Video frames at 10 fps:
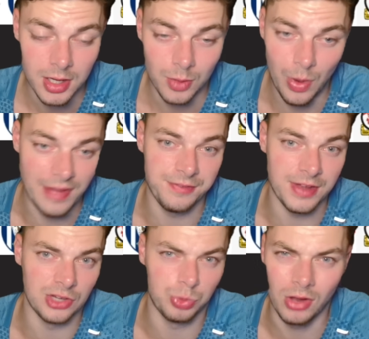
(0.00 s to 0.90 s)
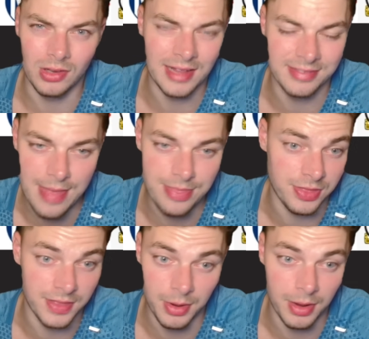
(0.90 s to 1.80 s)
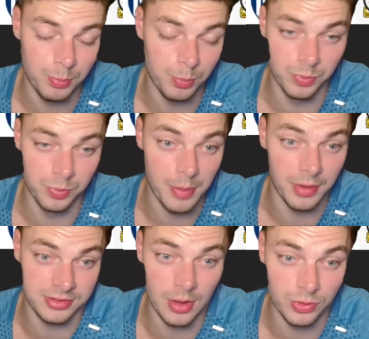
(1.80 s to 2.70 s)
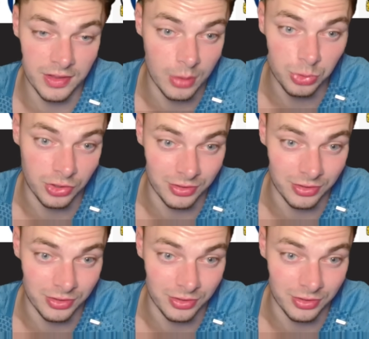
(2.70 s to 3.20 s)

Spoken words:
when they finished 10th, and they still took it